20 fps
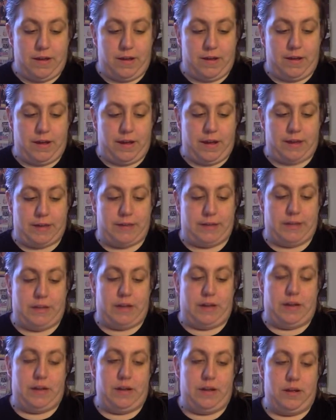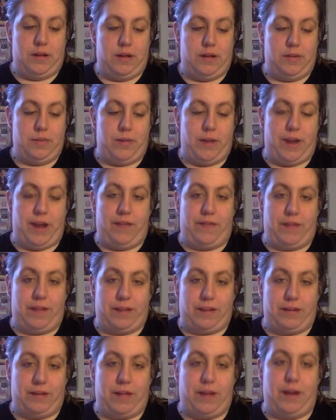That Ben
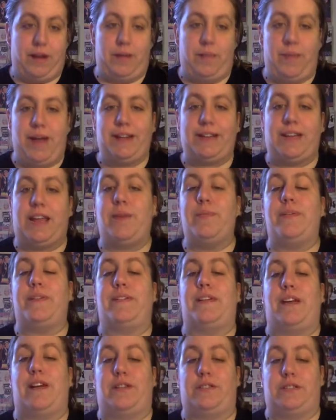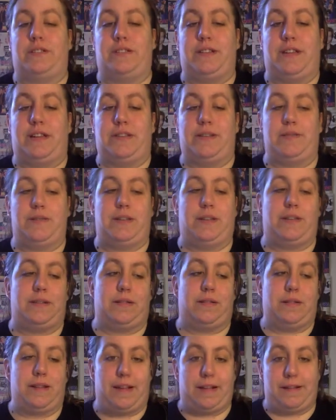Affleck, that Matt Damon's character says when he
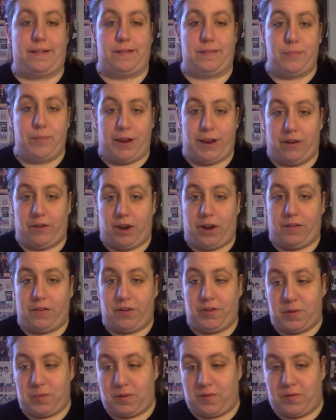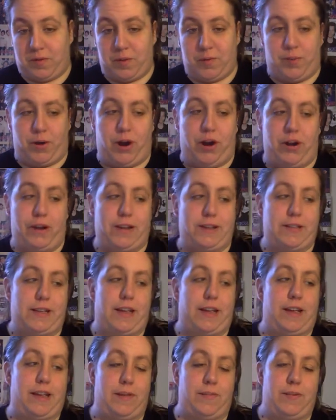gets Minnie Driver's number from the bar. He's
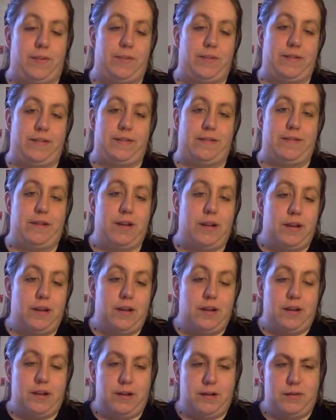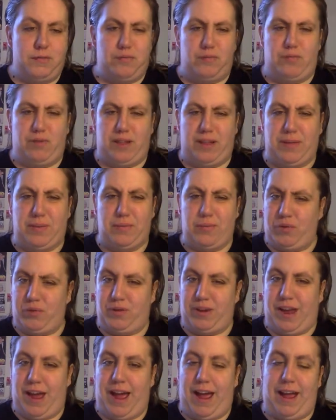like, he comes up to this really
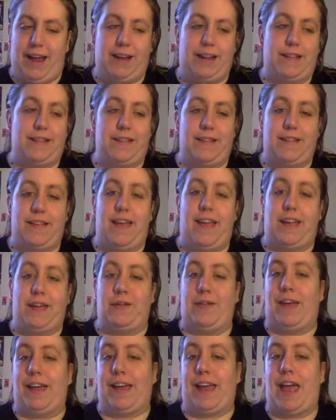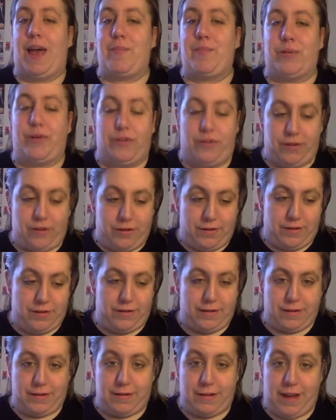rude guy and he says, "Hey, you like apples?" He
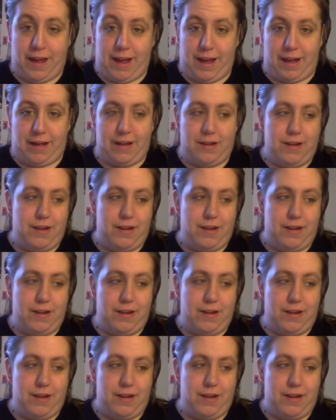says, "Yeah."